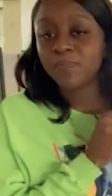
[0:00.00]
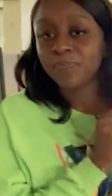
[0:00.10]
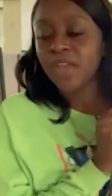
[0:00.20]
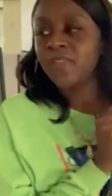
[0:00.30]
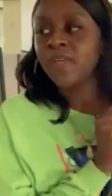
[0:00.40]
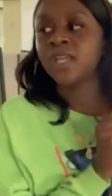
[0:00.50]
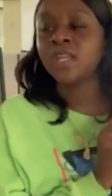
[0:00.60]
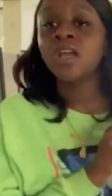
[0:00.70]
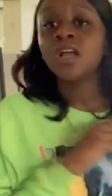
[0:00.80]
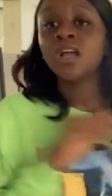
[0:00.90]
And then
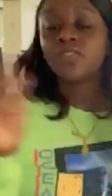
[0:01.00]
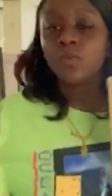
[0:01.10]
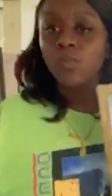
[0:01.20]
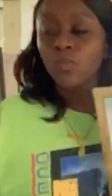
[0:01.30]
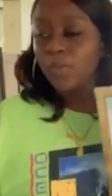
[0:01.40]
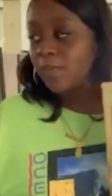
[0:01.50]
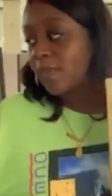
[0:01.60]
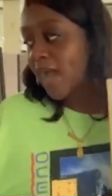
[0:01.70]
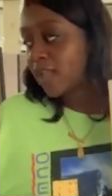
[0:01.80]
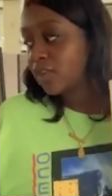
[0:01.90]
the, the
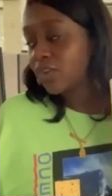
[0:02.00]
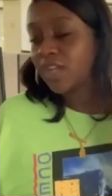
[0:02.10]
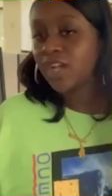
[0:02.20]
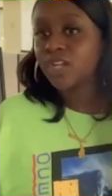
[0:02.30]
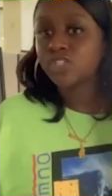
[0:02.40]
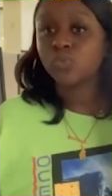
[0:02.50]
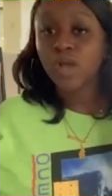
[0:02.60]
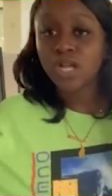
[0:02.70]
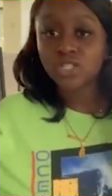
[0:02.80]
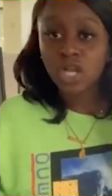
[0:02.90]
calendar there is just where
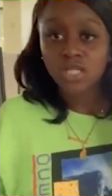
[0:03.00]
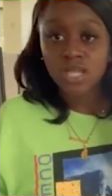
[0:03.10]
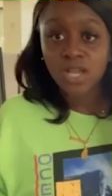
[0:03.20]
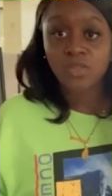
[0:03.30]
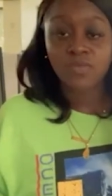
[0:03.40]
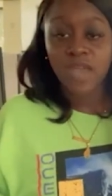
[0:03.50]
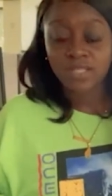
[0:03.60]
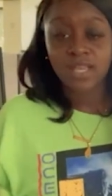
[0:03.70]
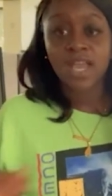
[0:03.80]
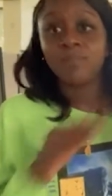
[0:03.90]
I jot down the
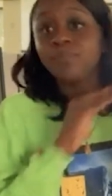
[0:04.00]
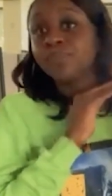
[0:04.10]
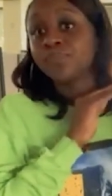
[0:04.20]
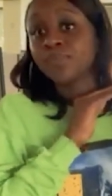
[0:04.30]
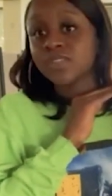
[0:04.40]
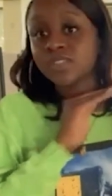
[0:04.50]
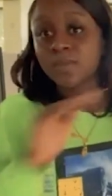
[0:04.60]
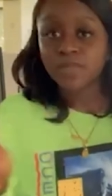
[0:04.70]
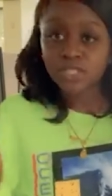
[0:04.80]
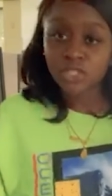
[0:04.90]
fact that
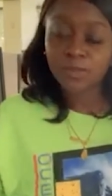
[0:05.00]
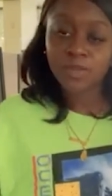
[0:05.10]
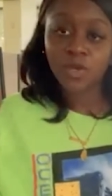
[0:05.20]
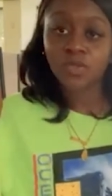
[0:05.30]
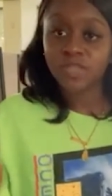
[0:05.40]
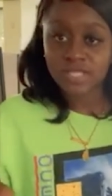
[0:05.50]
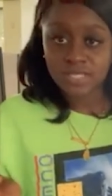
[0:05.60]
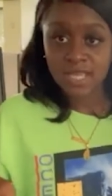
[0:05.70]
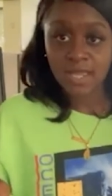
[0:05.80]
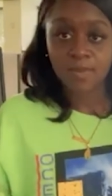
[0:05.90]
something's going to be on this
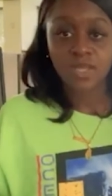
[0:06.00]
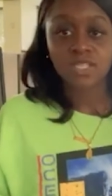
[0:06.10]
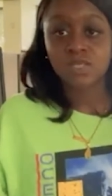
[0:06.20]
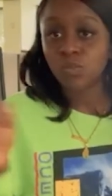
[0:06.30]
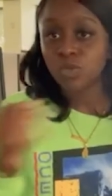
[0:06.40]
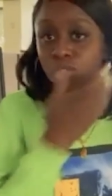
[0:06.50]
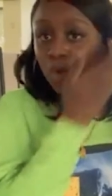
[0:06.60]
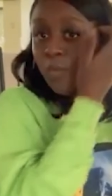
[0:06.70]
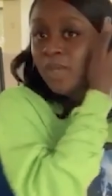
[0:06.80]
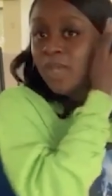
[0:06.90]
day because someone
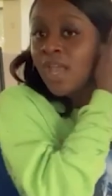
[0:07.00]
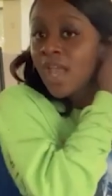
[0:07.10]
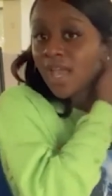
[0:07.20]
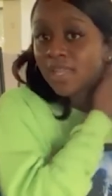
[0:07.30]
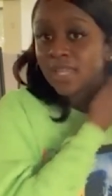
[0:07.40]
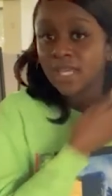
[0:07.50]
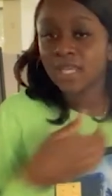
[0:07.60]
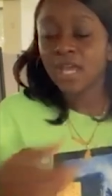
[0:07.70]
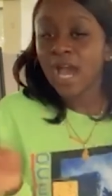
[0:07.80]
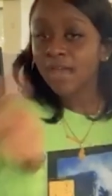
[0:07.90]
told me and
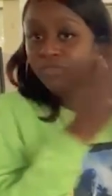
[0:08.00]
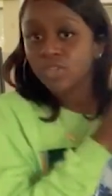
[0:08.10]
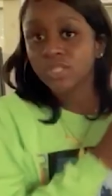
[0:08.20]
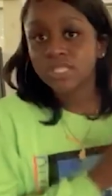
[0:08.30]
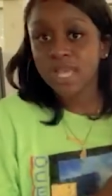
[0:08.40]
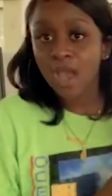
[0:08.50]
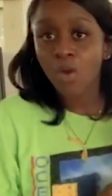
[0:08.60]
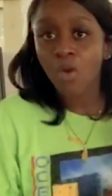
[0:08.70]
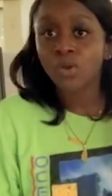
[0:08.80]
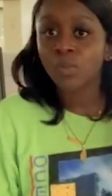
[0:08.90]
then I fill this
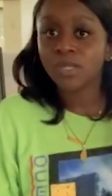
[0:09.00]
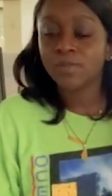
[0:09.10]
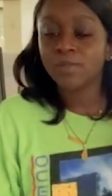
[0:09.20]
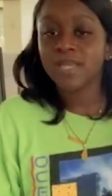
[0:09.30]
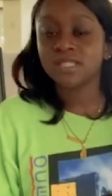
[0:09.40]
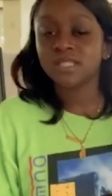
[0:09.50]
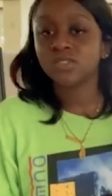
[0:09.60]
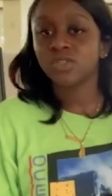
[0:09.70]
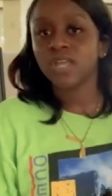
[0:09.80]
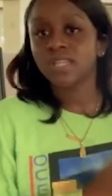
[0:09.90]
out on a weekly basis
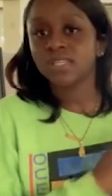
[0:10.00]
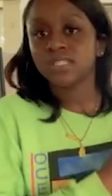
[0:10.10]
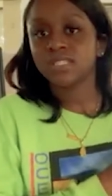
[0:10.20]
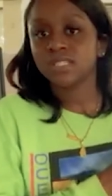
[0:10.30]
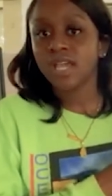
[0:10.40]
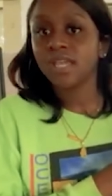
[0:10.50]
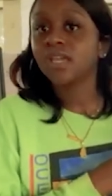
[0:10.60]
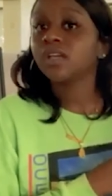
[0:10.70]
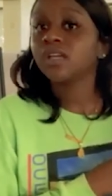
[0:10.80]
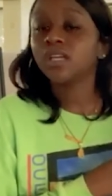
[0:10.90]
so that this is
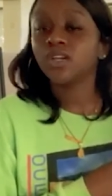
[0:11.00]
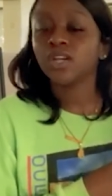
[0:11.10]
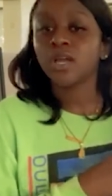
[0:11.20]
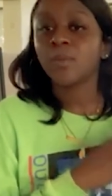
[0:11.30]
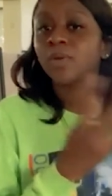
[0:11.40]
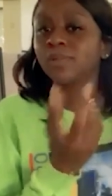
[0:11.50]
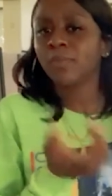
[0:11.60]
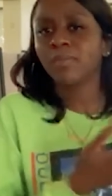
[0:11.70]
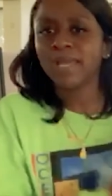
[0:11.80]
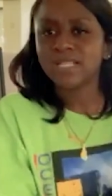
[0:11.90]
like here and I'll put
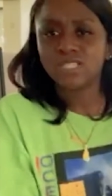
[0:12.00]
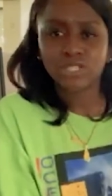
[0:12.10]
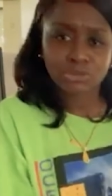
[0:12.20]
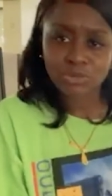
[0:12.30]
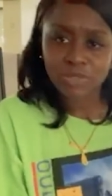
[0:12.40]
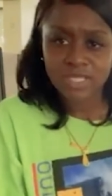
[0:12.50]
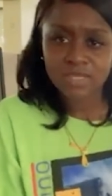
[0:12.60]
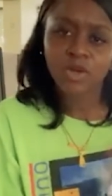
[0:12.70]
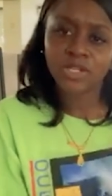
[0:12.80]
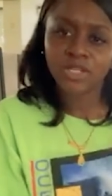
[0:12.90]
probably like to-do list
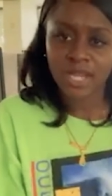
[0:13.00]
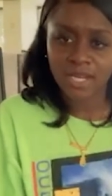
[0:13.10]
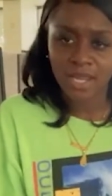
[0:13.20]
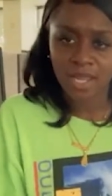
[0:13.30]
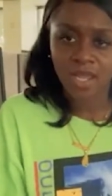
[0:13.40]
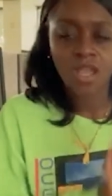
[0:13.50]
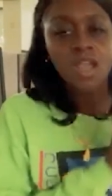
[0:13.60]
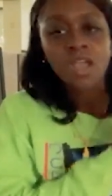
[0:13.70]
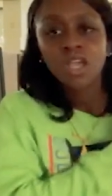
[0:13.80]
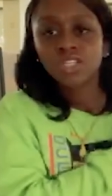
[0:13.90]
on a day-to-day
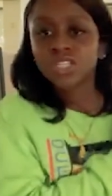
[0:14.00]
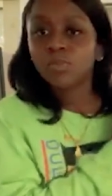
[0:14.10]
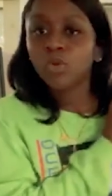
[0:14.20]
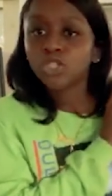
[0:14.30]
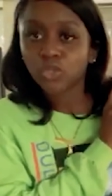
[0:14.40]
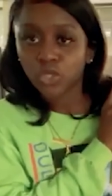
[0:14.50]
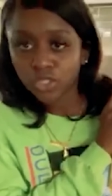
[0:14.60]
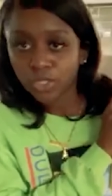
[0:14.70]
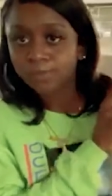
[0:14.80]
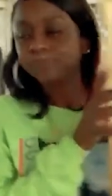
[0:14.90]
-day, just more short term